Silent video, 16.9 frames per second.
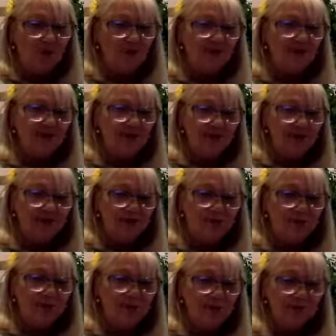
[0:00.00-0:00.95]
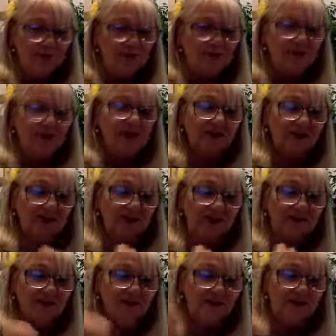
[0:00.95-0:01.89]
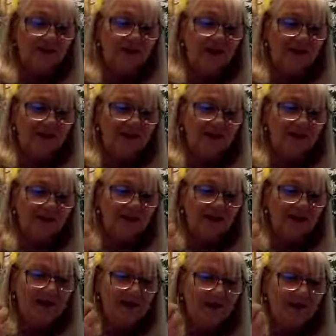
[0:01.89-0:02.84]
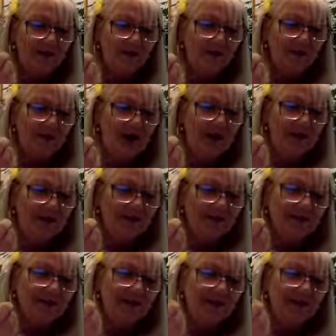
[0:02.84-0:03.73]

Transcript: seed pods. Can you do 4 fingers? 1,